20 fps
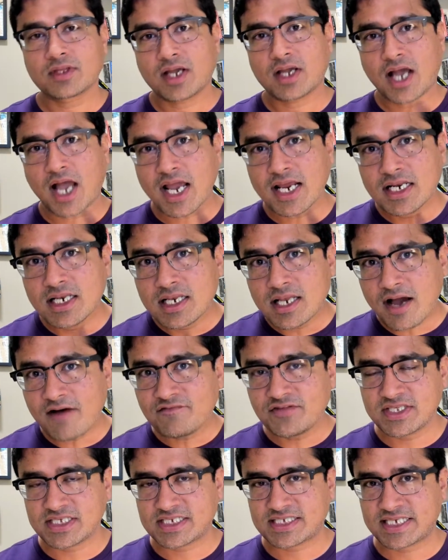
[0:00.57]
I love
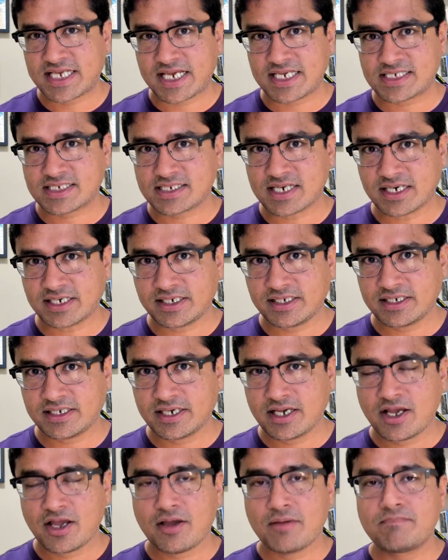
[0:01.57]
this case study
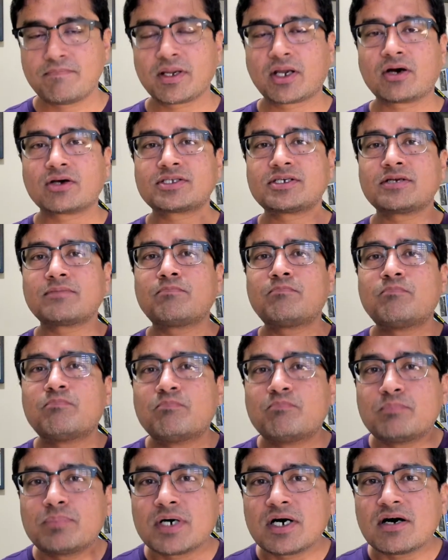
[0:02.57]
because it
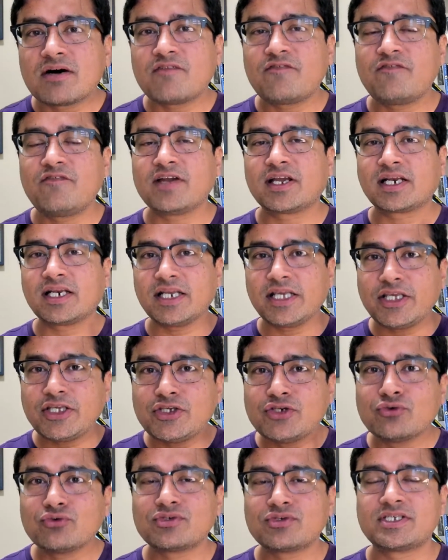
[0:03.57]
perfectly
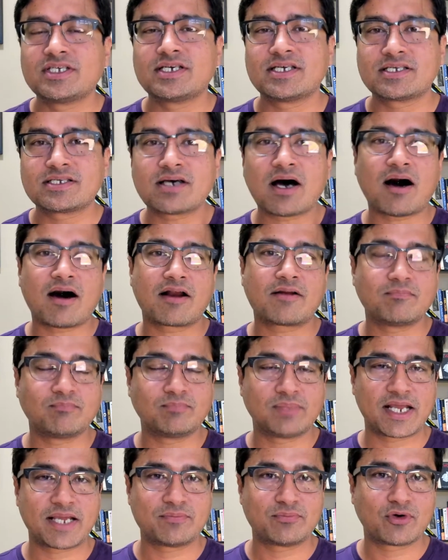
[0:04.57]
uses our
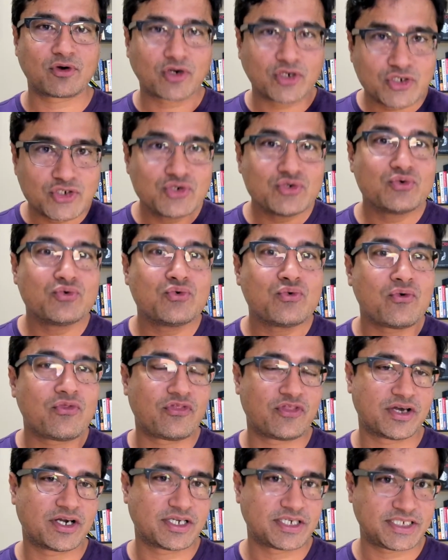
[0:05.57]
playbook to
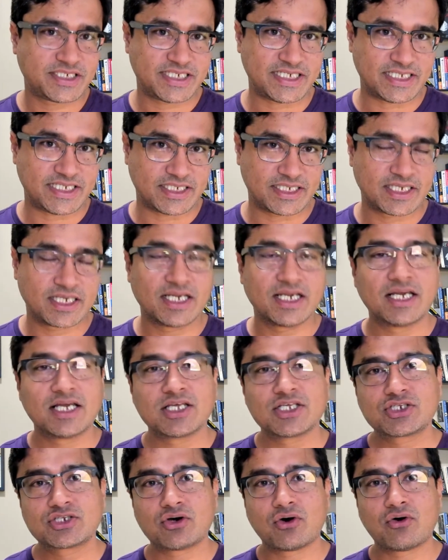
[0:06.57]
the T.
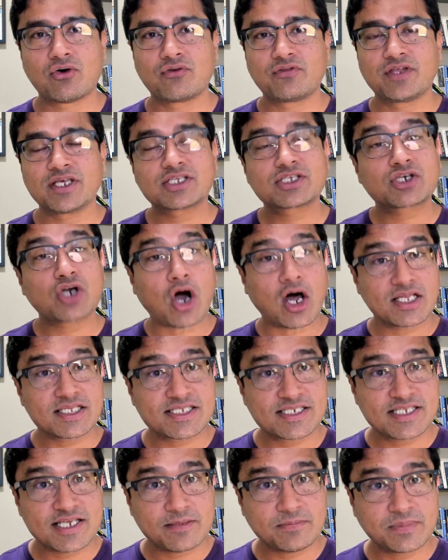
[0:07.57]
So, this
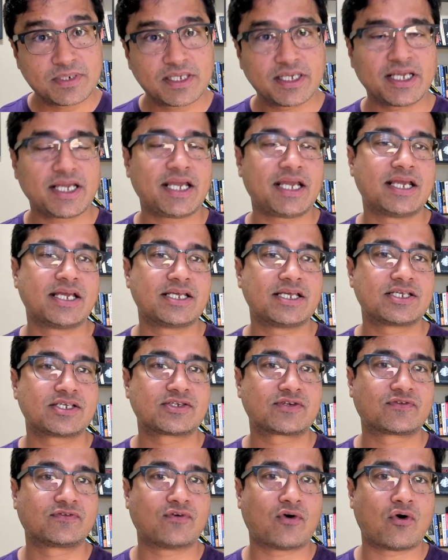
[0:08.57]
concept is
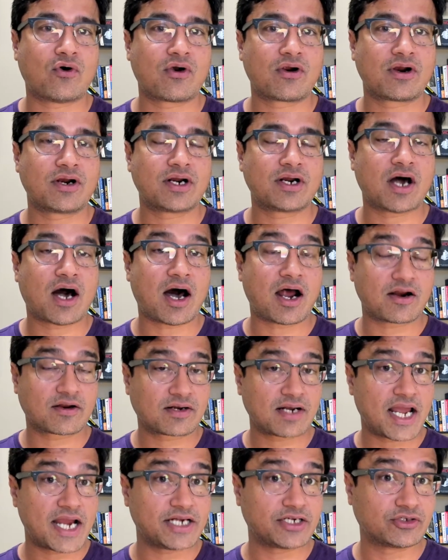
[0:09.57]
for our
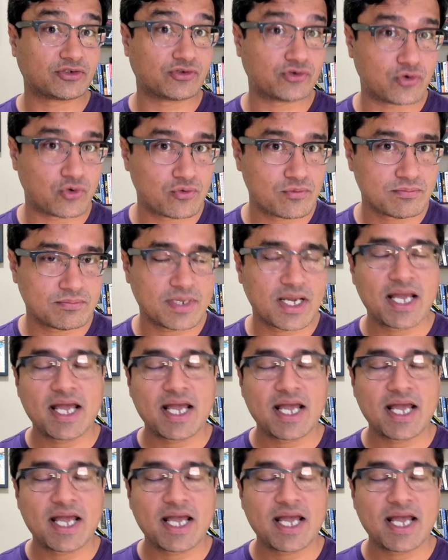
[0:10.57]
client Groom,